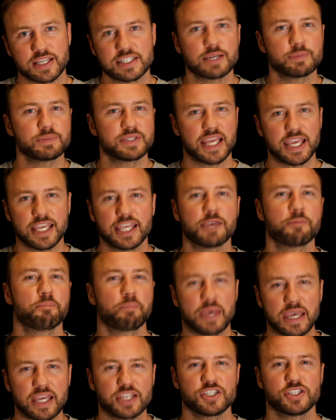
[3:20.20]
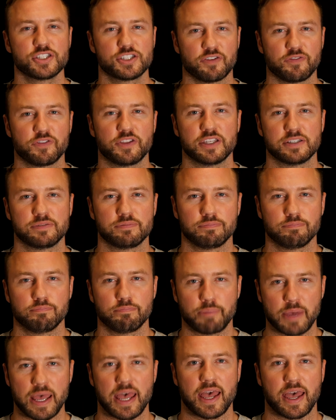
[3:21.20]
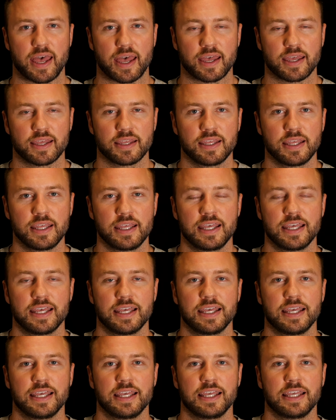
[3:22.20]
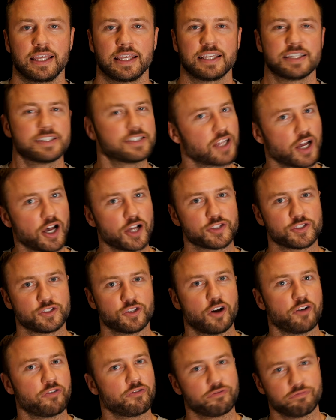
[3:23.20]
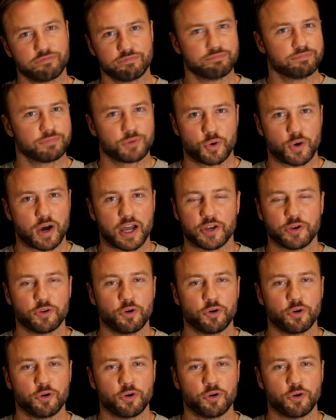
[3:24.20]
as I'm taking pictures of this bear, starts off quite